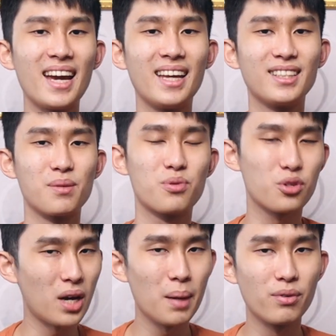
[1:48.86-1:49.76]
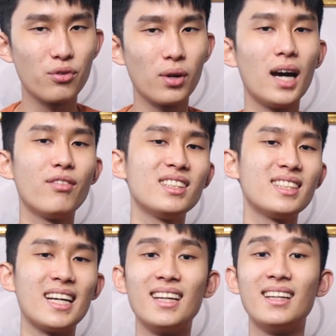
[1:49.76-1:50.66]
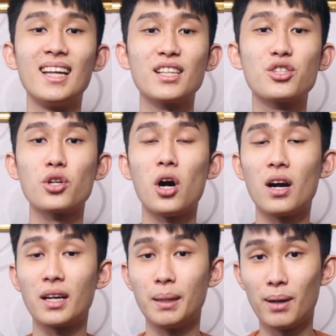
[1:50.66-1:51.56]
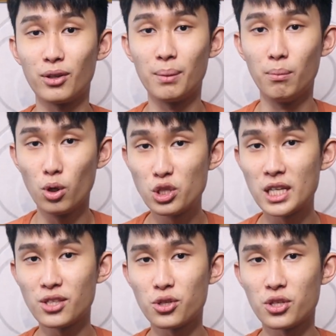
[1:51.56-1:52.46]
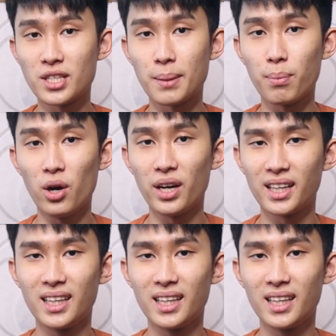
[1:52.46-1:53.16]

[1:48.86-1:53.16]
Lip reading: and subscribe if you haven't, and let's talk about the most interesting part.